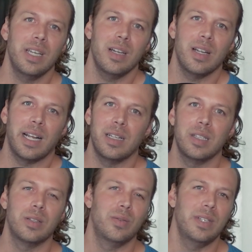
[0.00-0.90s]
you're getting like a
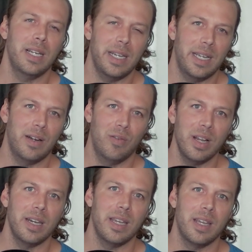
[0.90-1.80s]
little nitty
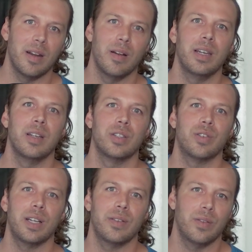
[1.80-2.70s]
gritty here, you know,
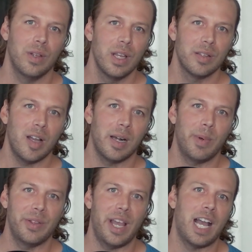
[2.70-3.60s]
trying to talk
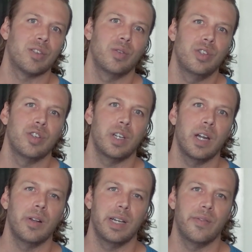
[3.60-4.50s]
about the actual
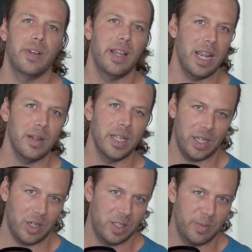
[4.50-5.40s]
engineering of an
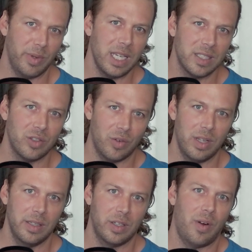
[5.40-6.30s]
alien
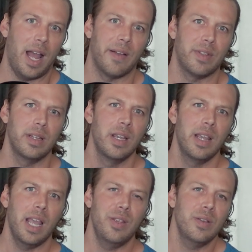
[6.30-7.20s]
spacecraft and
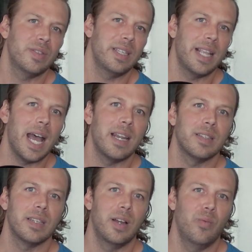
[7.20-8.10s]
using that
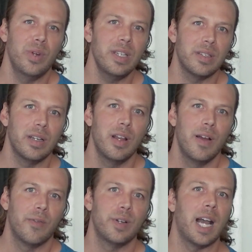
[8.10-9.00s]
as a reason
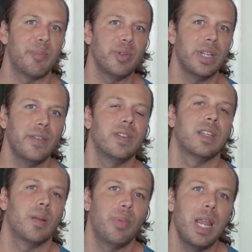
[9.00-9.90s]
for not believing
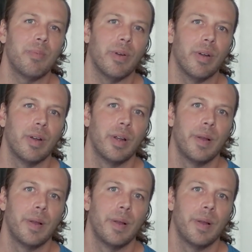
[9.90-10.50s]
in the paper.